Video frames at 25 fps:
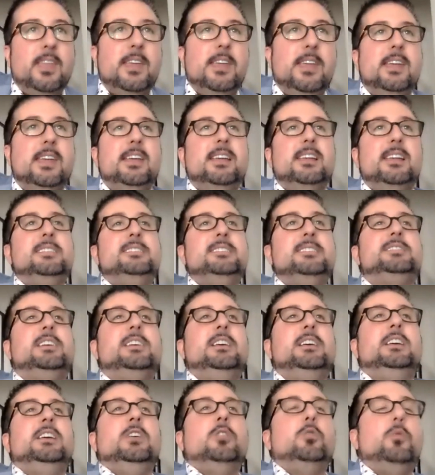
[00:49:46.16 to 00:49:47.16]
is
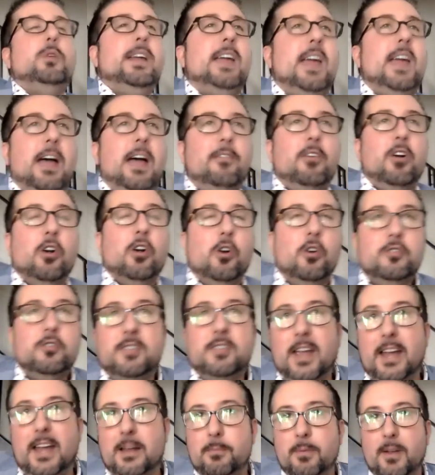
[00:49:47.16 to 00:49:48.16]
we have our own
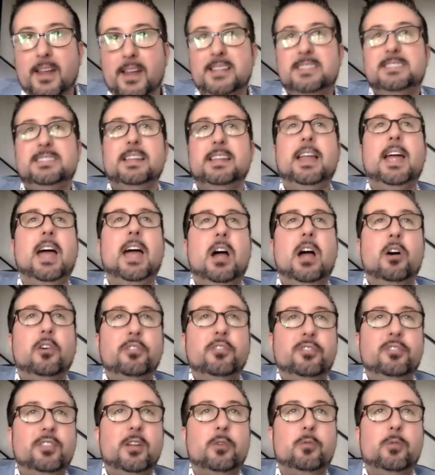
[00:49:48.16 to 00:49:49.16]
database
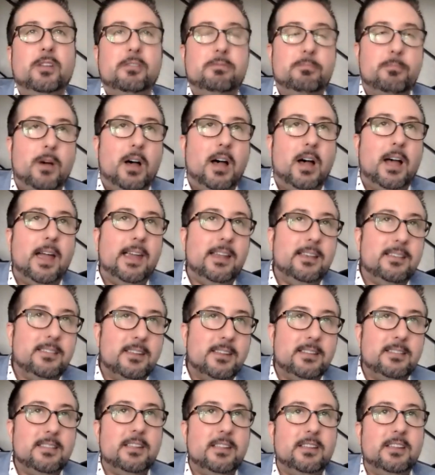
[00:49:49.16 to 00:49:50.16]
in-house that we've mined
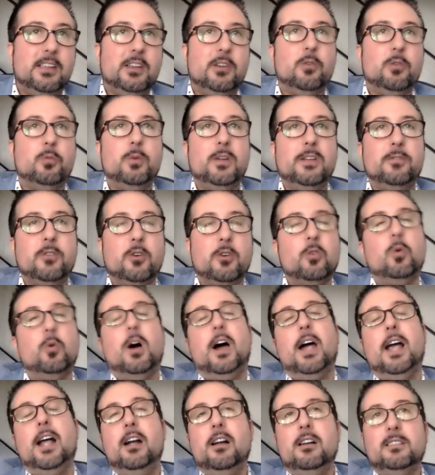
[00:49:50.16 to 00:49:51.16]
and that, we've
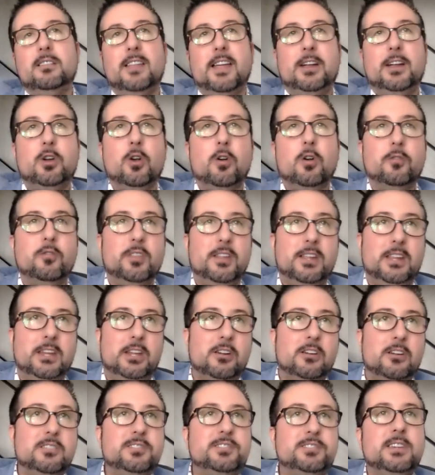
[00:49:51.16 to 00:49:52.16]
acquired like over the
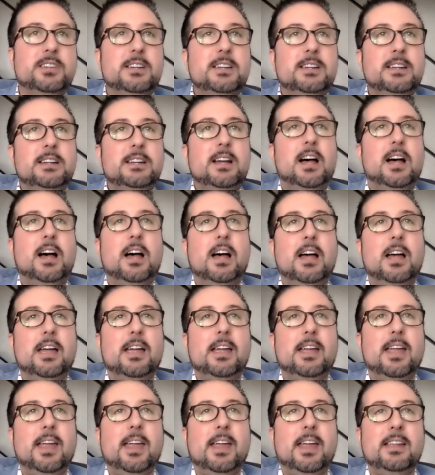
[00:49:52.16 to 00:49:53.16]
years.
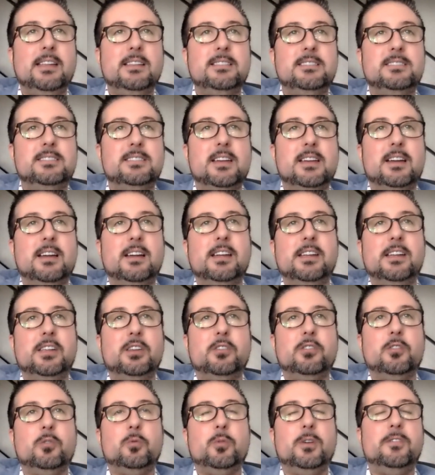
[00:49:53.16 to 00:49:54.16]

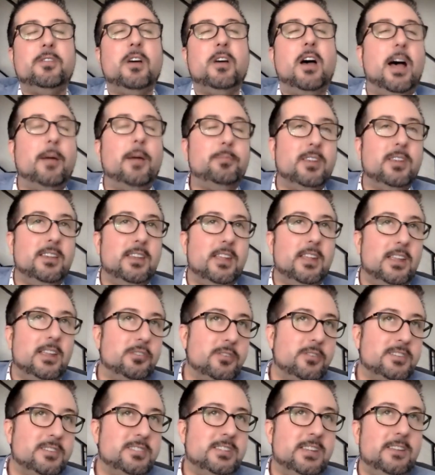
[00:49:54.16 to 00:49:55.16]
That we've opted in to
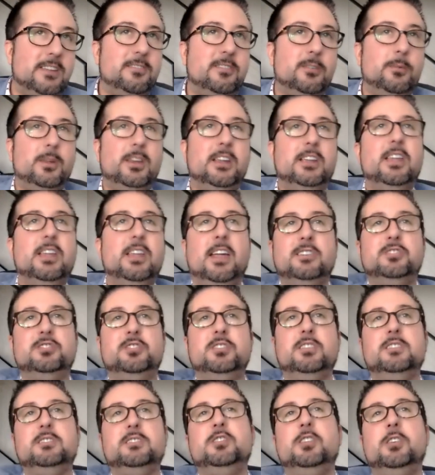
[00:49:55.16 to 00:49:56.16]
receive
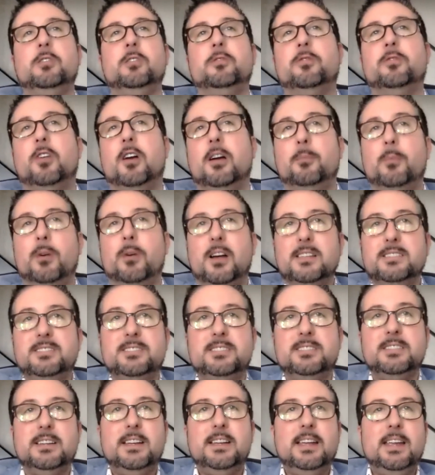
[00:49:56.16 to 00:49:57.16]
communications, from
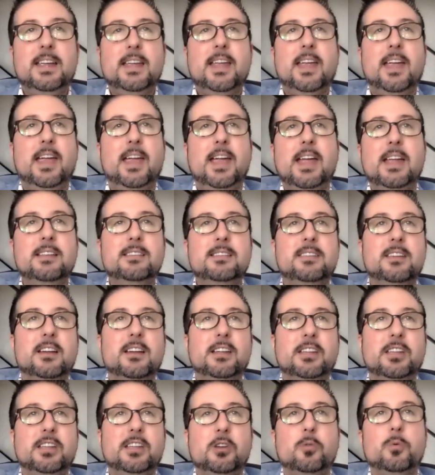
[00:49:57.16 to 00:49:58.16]
us. And,
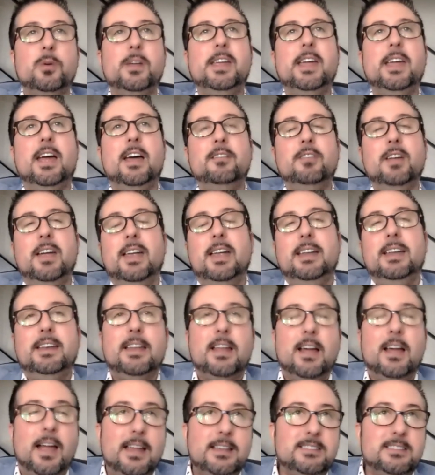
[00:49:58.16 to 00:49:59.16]
we have
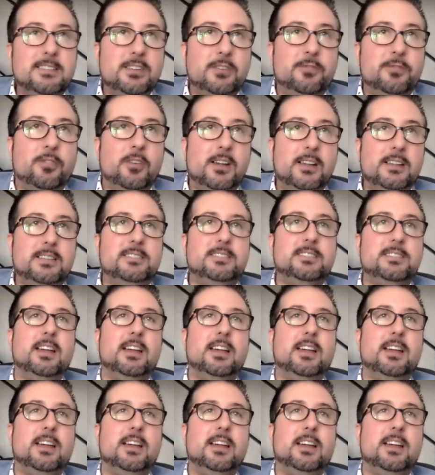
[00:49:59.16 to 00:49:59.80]
89 different,